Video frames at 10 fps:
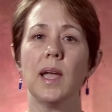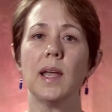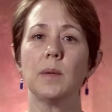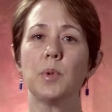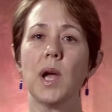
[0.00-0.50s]

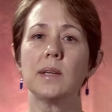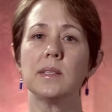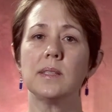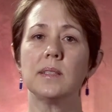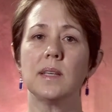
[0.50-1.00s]
and a
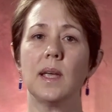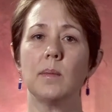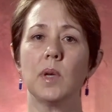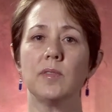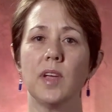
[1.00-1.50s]
practice
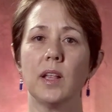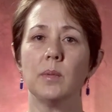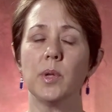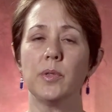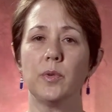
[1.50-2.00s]
exam
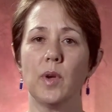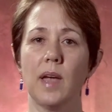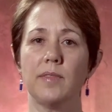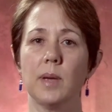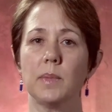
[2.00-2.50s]
available through
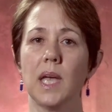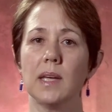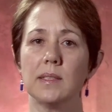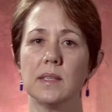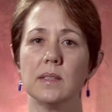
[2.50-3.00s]
FM
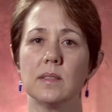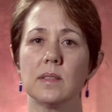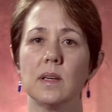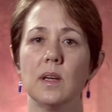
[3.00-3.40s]
Cases.